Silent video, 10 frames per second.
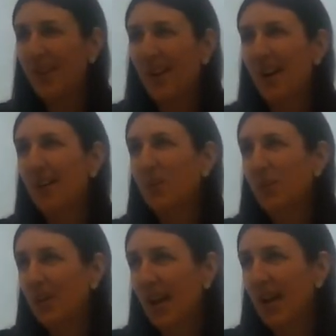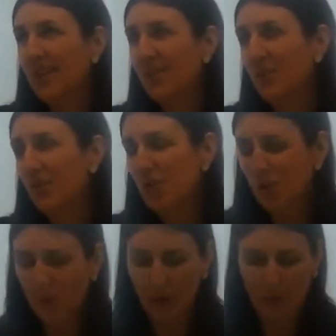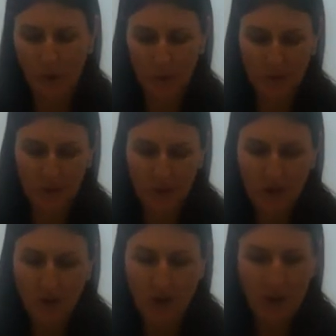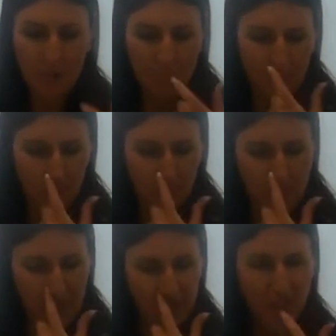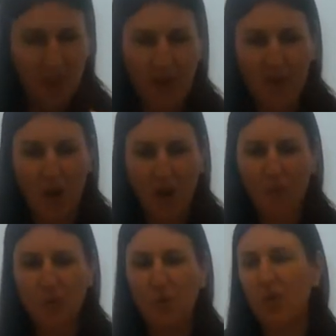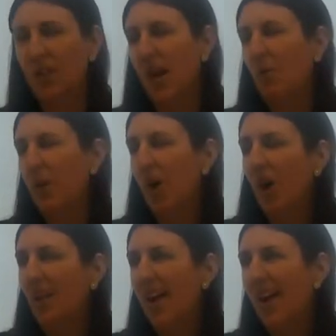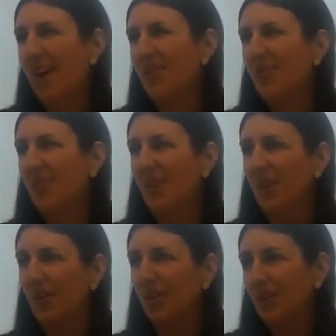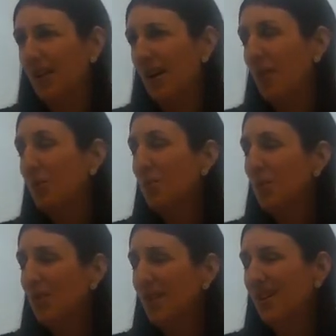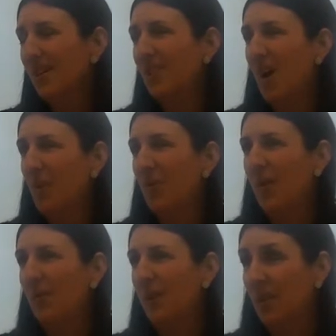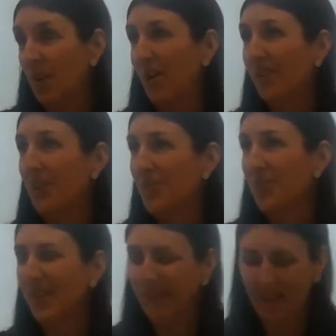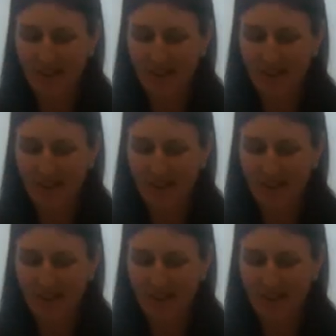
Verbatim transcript: uh, Comunicas and through the Shrewsbury Post, um, but you're passionate about the opportunity that we all have in our um, community, in the Commonwealth, and in our country.